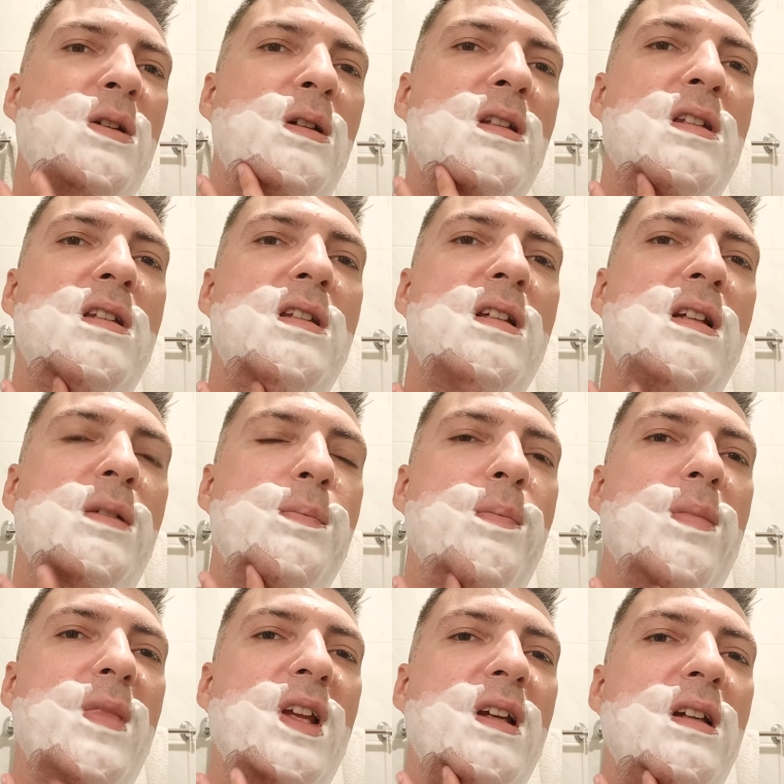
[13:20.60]
you can see,
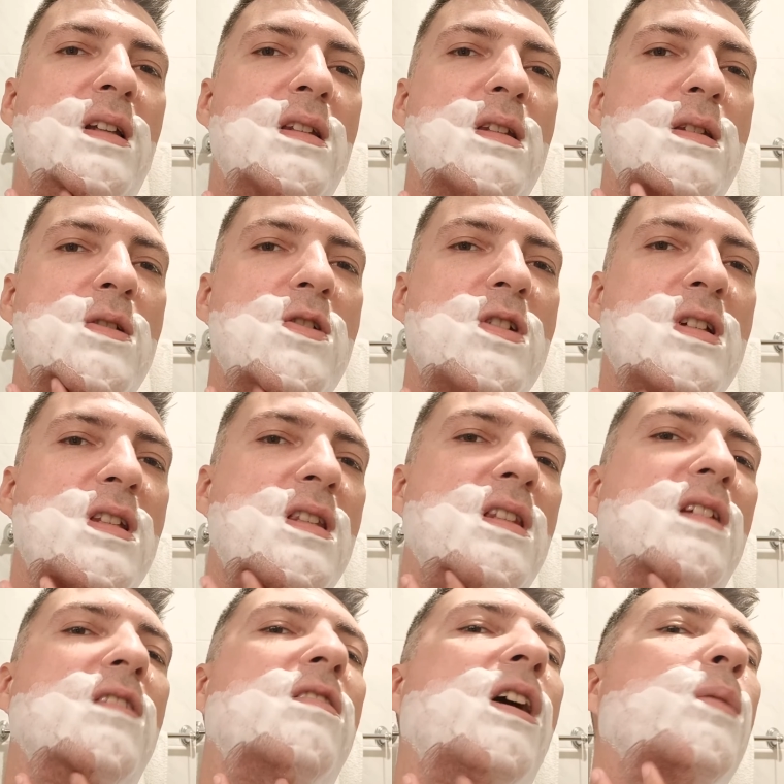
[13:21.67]
it's
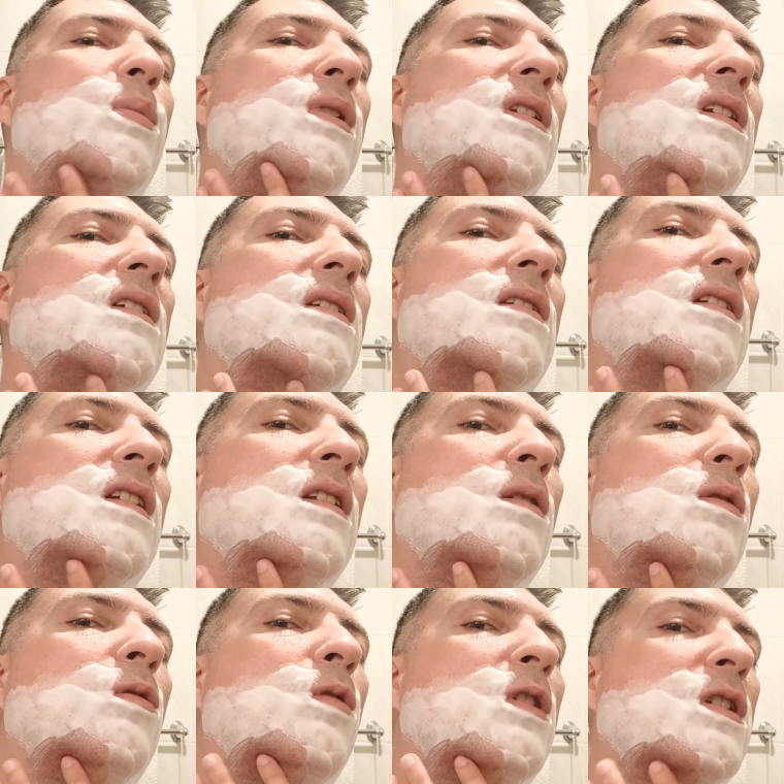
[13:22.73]
just grabbing these little
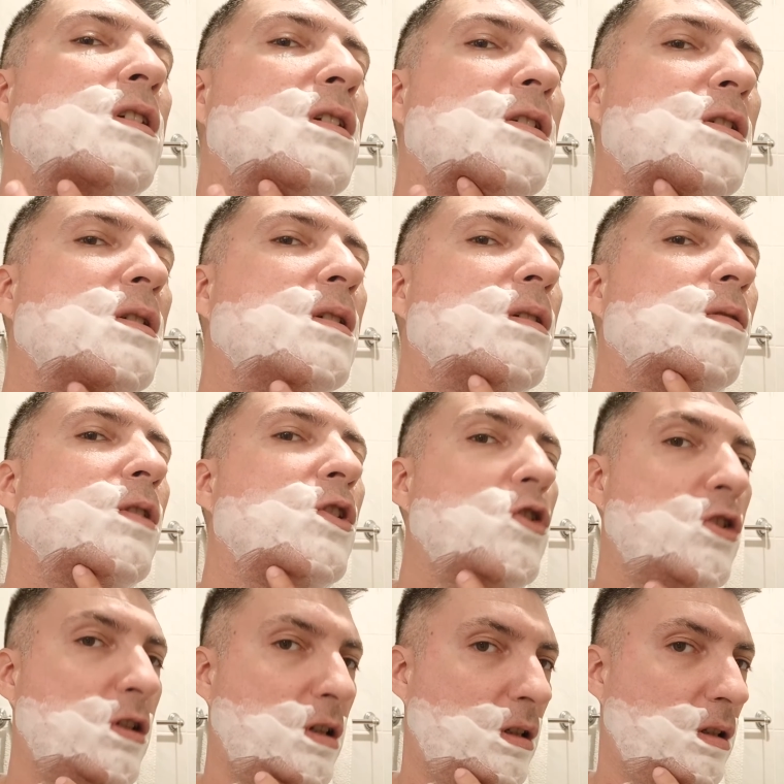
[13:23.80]
whiskers which
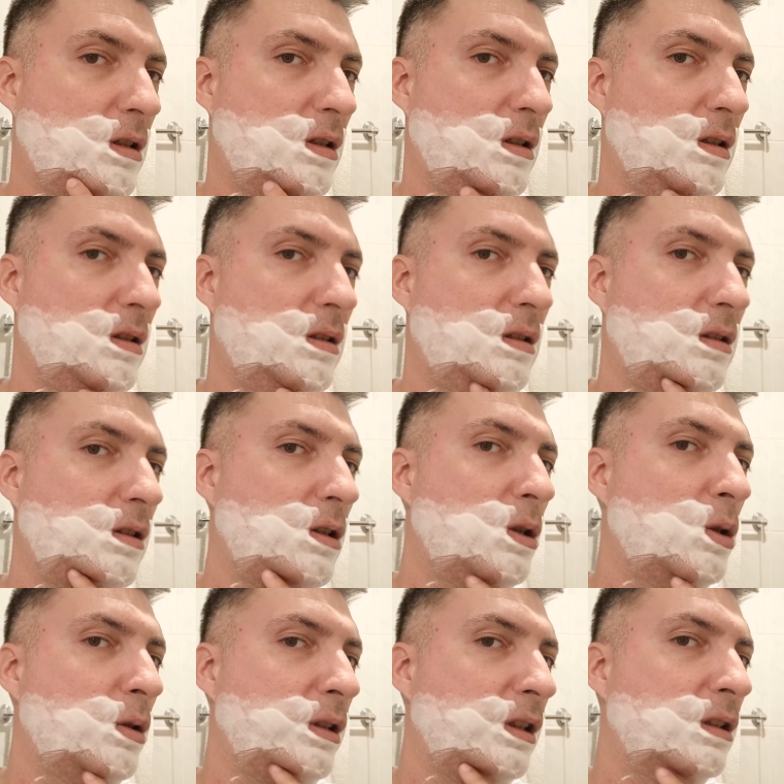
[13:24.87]
are
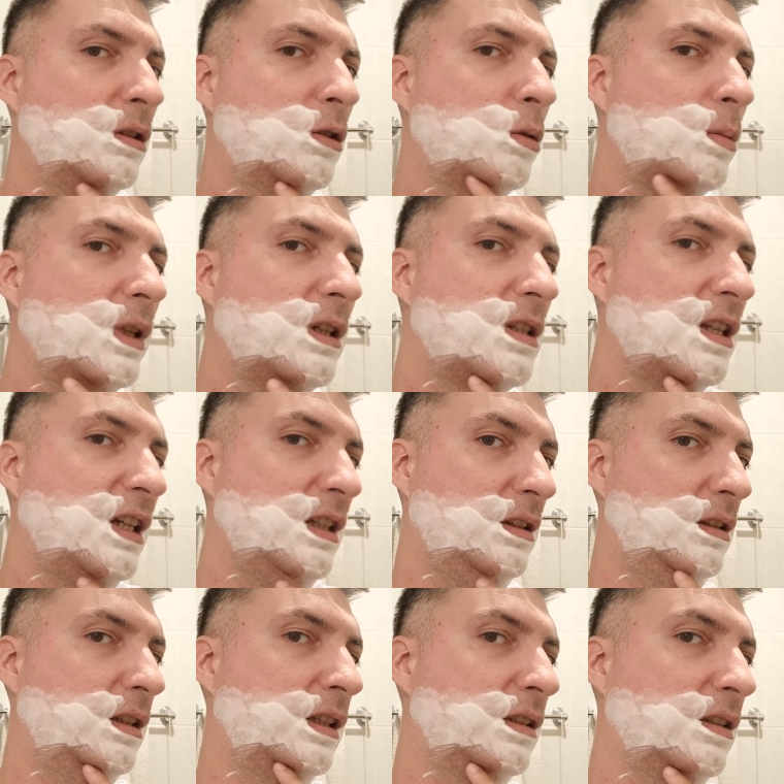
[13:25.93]
going into my
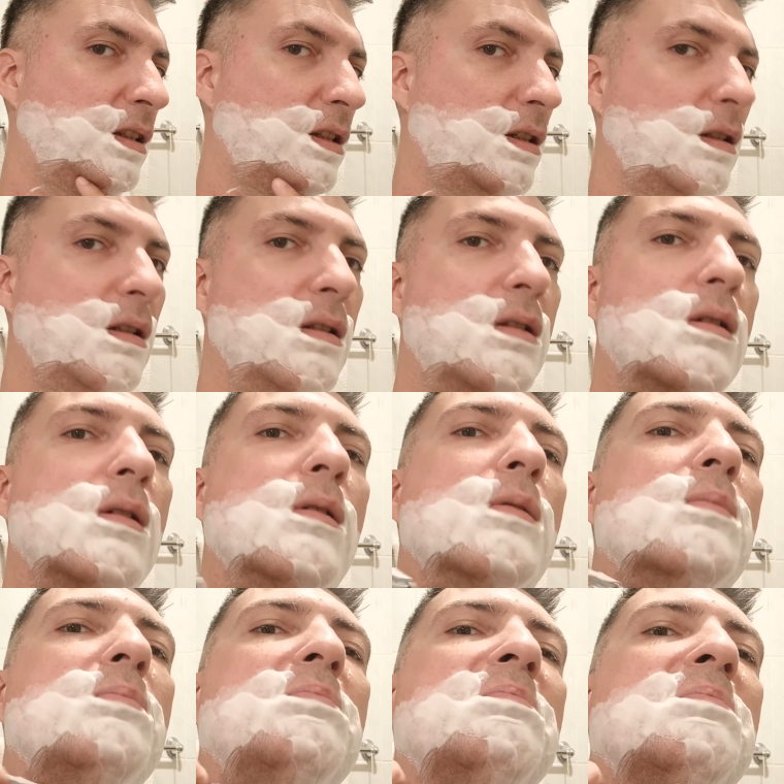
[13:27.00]
skin dents. So